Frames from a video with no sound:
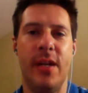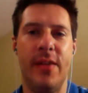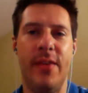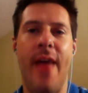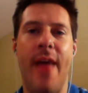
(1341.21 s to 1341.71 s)

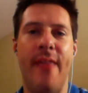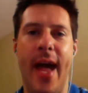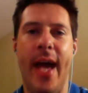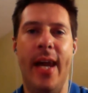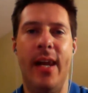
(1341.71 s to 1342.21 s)
and that they
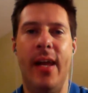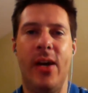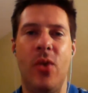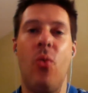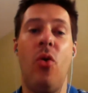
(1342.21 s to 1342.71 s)
had like
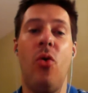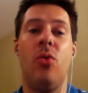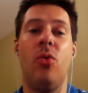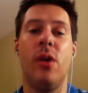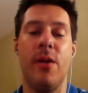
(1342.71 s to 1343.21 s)
a
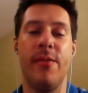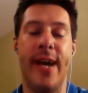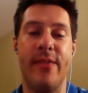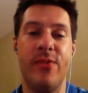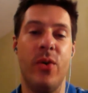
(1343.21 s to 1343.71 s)
role carved
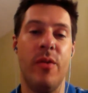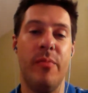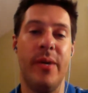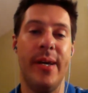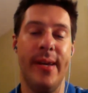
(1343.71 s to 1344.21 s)
out for
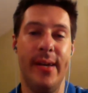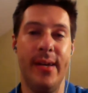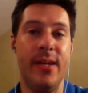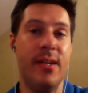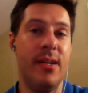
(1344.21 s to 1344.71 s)
him, but
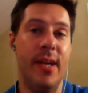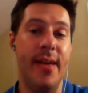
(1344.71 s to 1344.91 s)
he